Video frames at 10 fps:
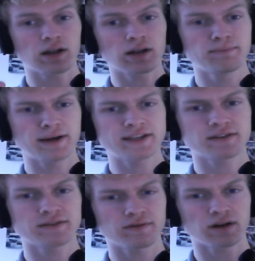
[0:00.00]
base
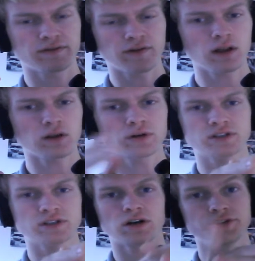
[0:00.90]
of
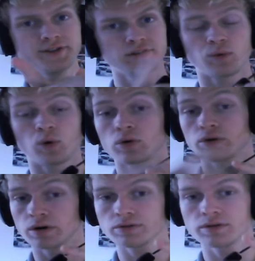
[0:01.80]
followers on YouTube or
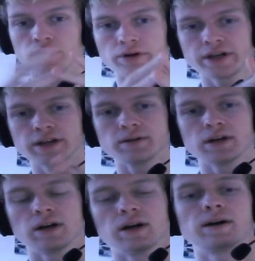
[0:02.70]
Own3D,
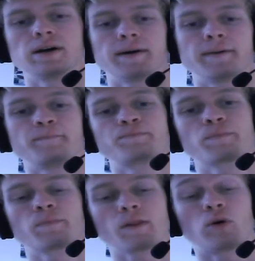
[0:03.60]

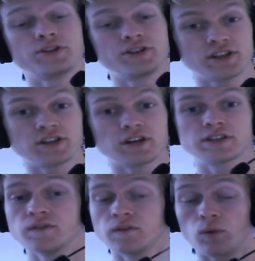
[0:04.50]
or
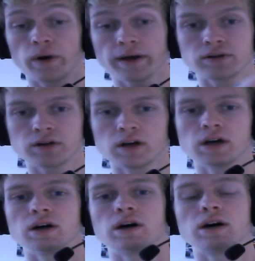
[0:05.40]
Justin.tv, whatever.
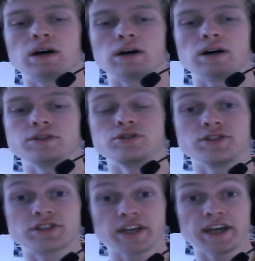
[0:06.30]
You
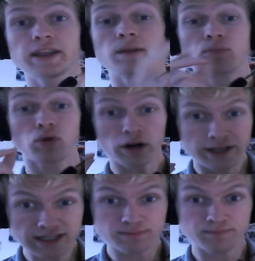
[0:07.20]
just hit the
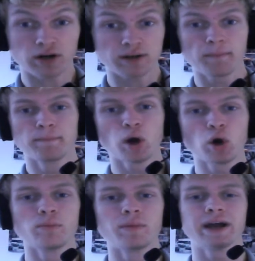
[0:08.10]
broadcast button,
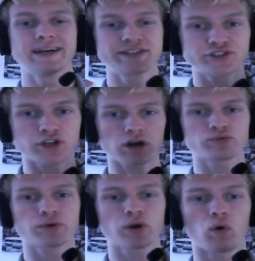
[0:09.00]
boom, starts
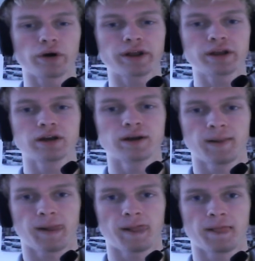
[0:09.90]
recording.
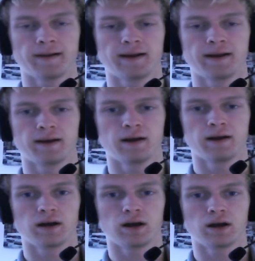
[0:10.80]

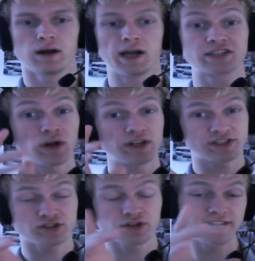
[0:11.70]
As well
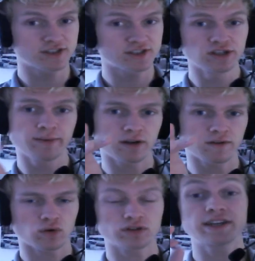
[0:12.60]
as it's streaming, of
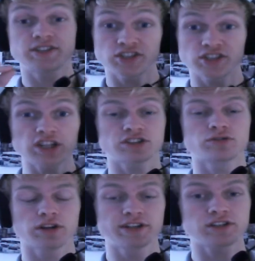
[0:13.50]
course. It starts
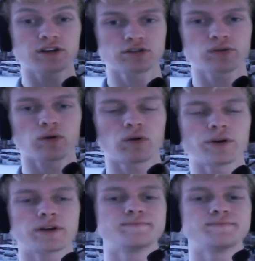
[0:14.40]
recording,